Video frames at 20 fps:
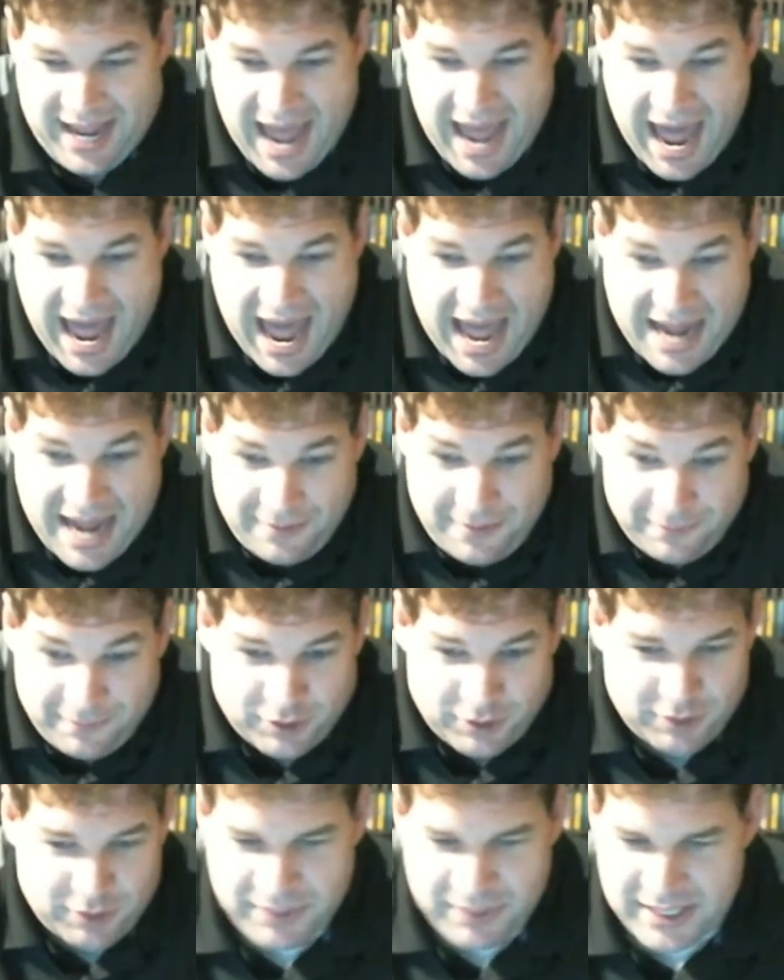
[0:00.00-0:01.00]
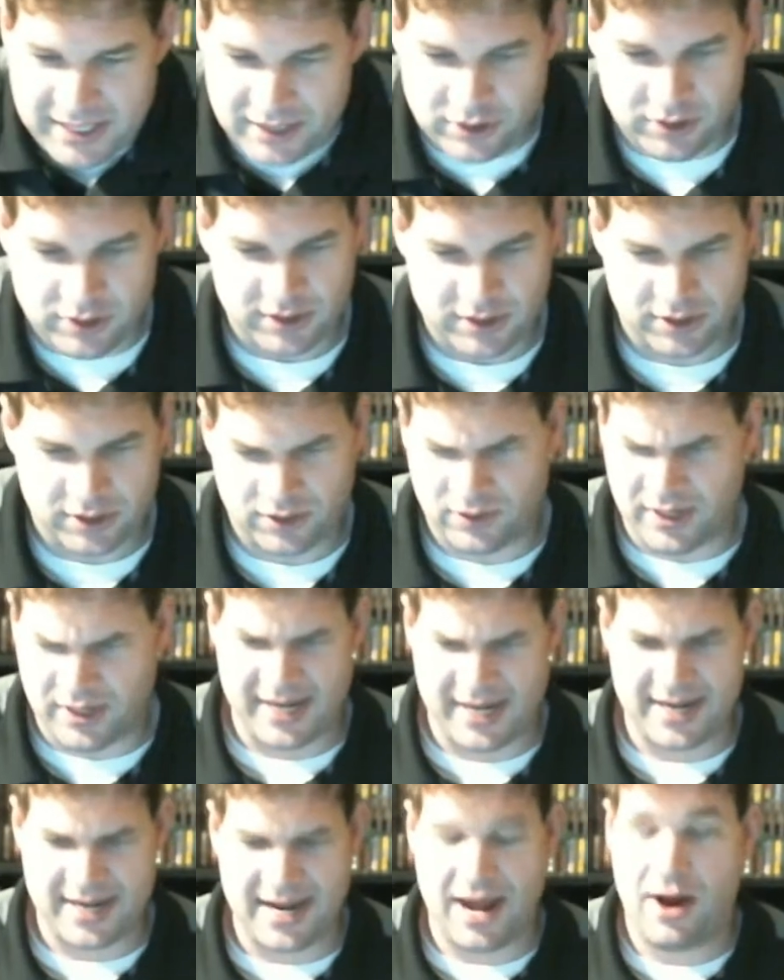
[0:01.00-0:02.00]
I'm speechless
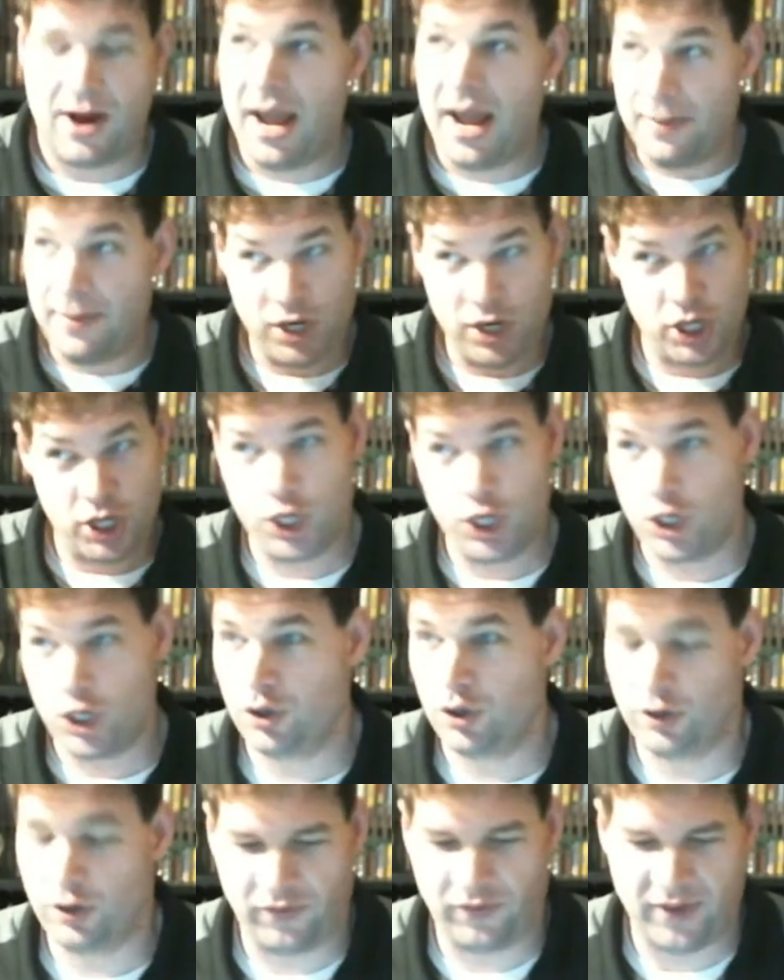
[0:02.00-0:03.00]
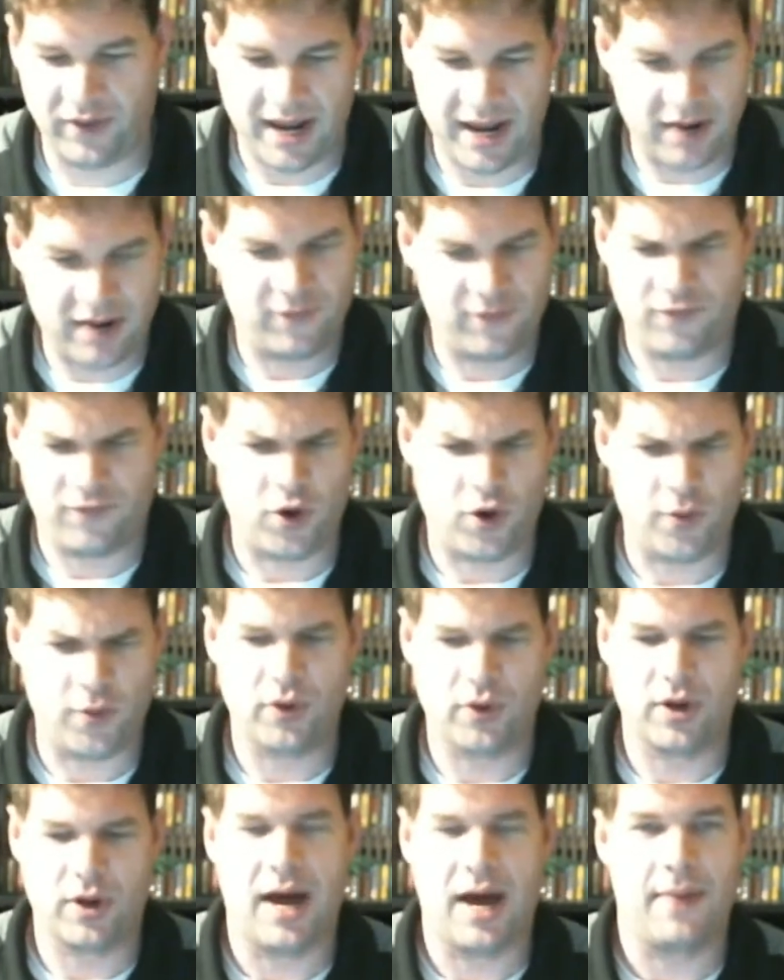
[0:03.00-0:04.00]
right now. I'm a huge fan of
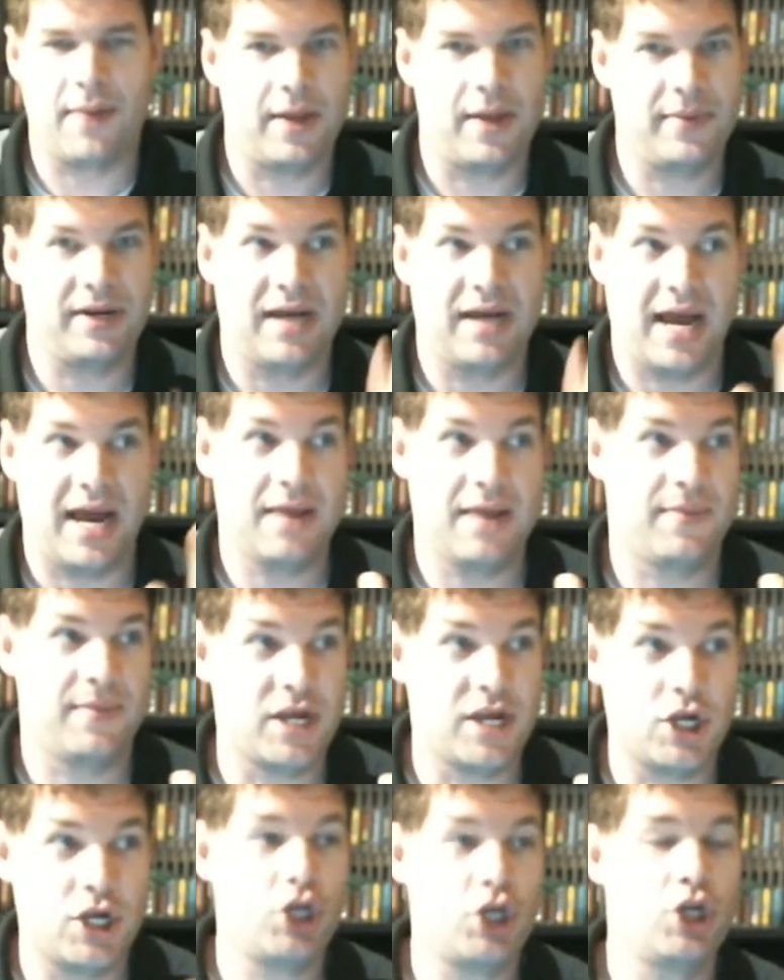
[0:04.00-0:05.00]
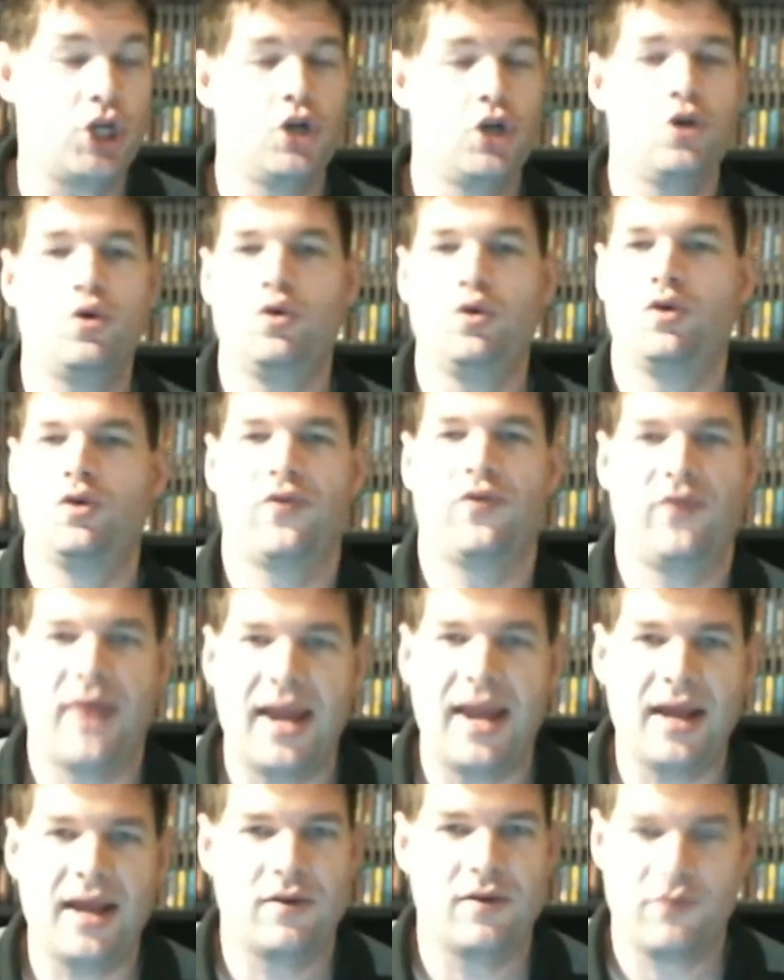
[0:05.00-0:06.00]
Robocop. I am a huge fan of